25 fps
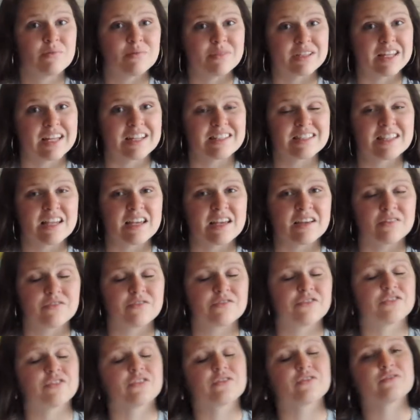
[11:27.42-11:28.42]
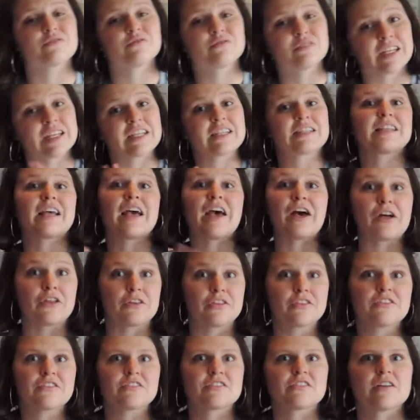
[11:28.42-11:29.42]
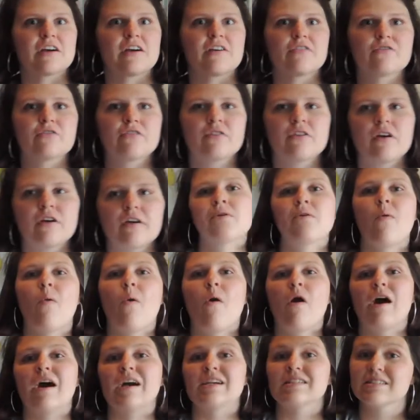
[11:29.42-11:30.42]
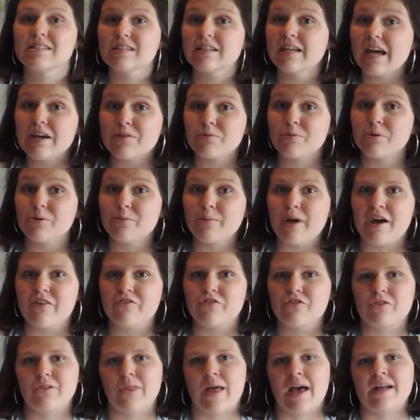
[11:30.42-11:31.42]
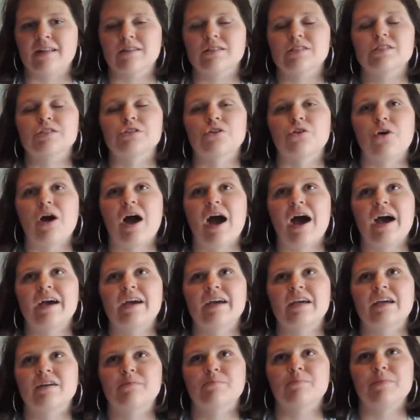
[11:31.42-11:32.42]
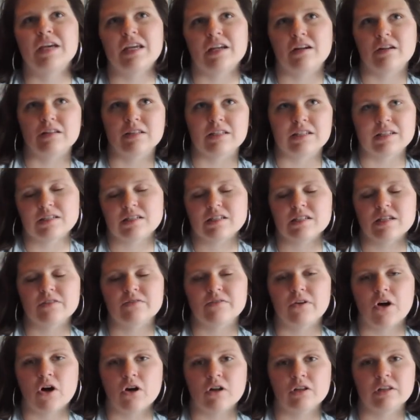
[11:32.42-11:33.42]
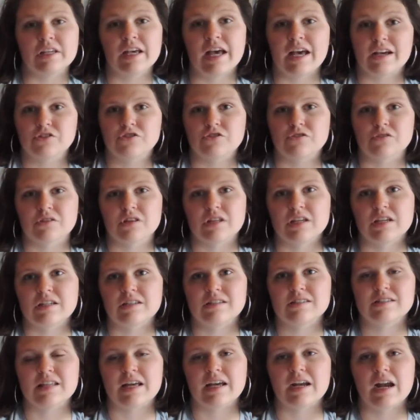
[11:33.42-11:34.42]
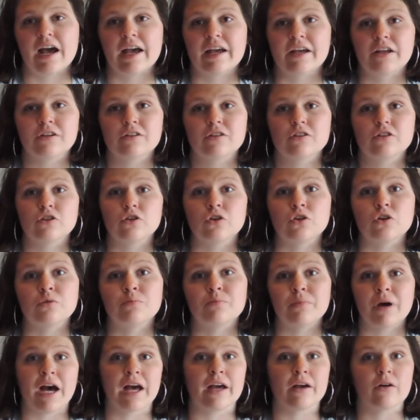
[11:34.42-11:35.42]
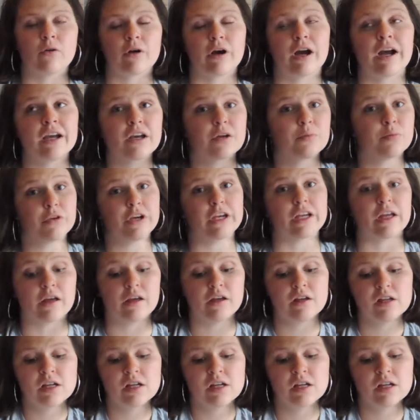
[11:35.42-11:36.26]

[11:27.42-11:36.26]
But that's it for like the health stuff. I still had room after that, so I made a list of all the extra things that I could buy or I could bring.